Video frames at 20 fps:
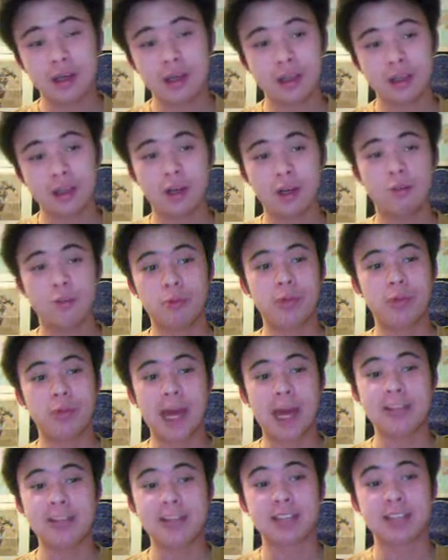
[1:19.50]
we
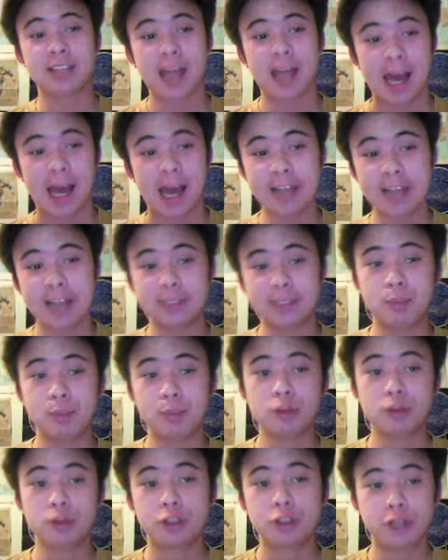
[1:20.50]
ask, has
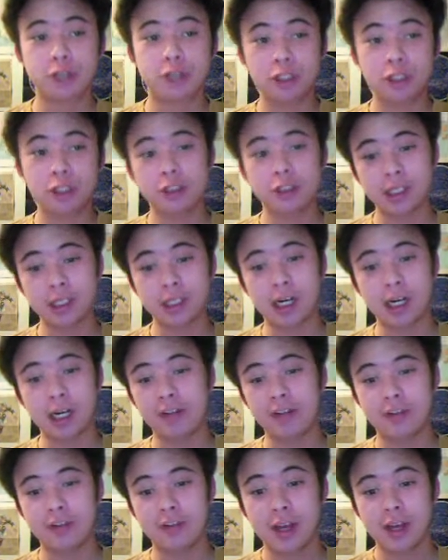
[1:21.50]
Boozer healed
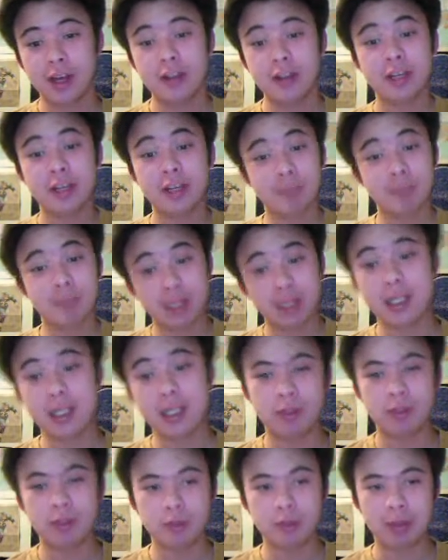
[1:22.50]
enough to
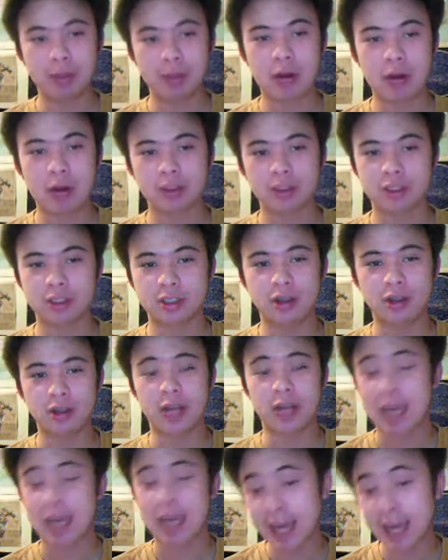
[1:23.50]
compete with Pau
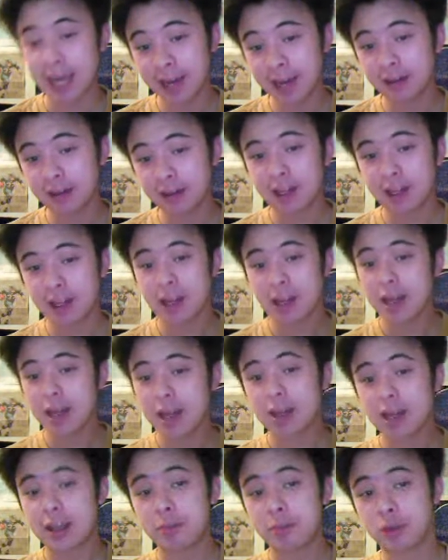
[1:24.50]
Gasol? And
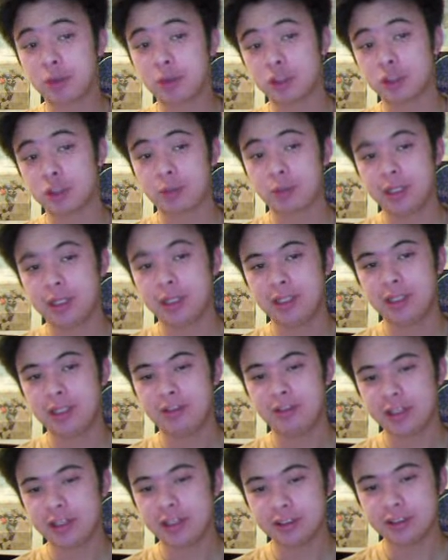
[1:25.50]
can Boozer play
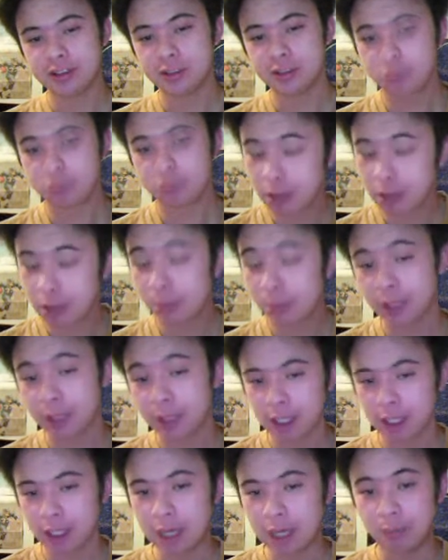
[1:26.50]
defense? Probably
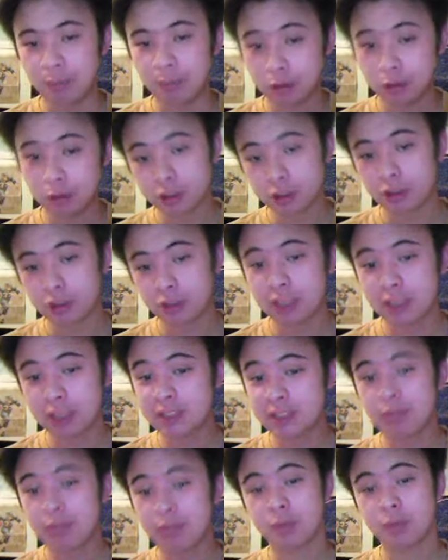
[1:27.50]
not. Boozer has
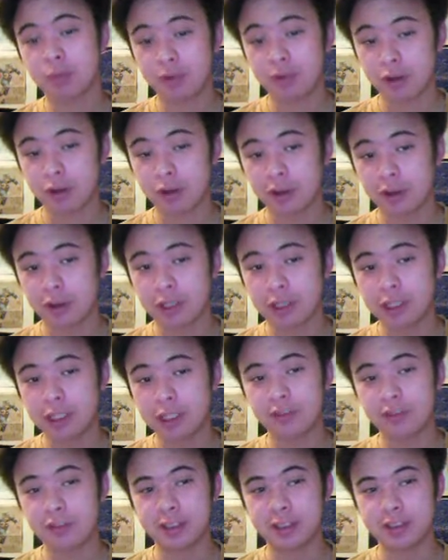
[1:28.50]
never been very good at
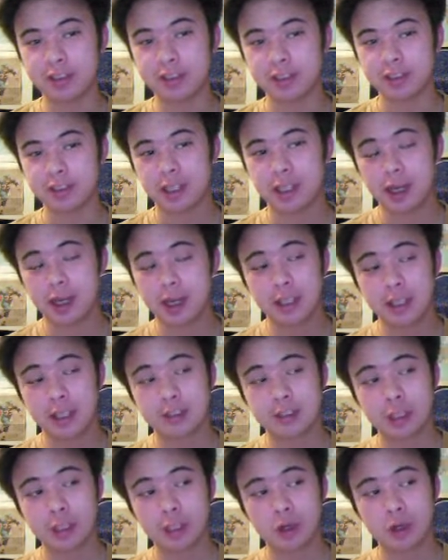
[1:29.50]
defense.
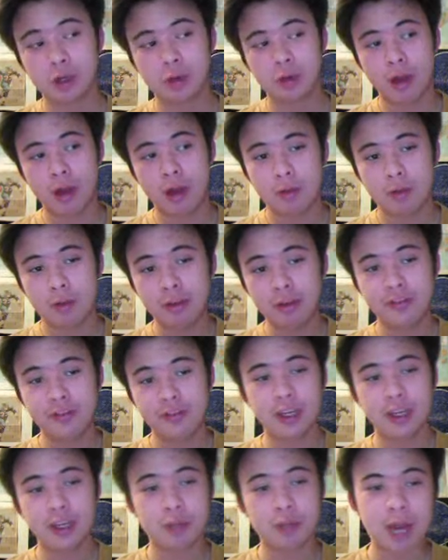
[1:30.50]
So we
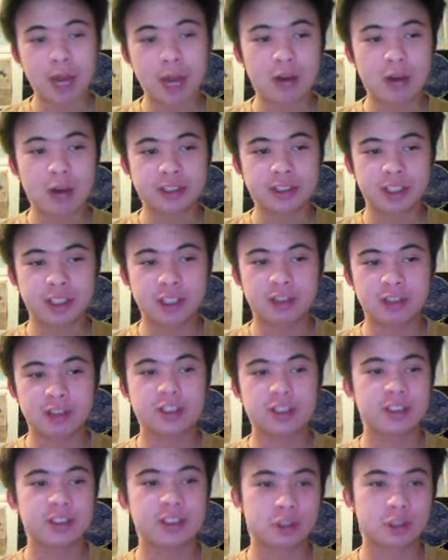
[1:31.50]
figure Pau Gasol is
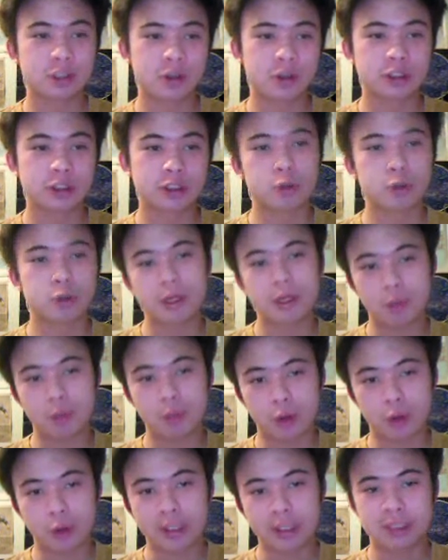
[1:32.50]
going to score his 20
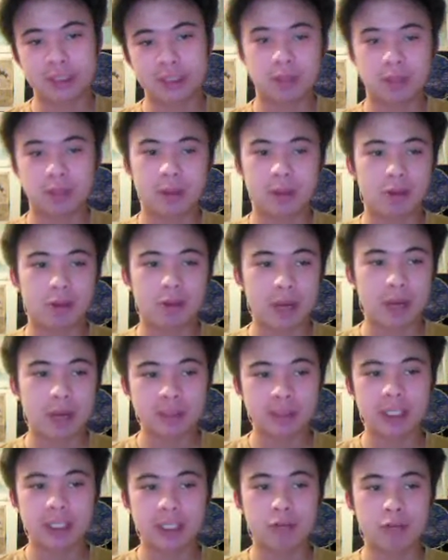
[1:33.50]
points, probably grab
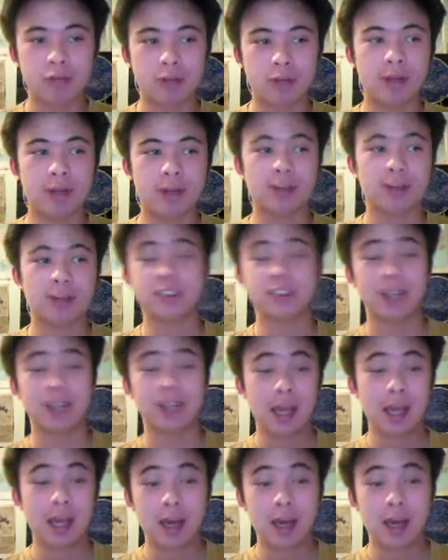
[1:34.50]
his 10 rebounds, and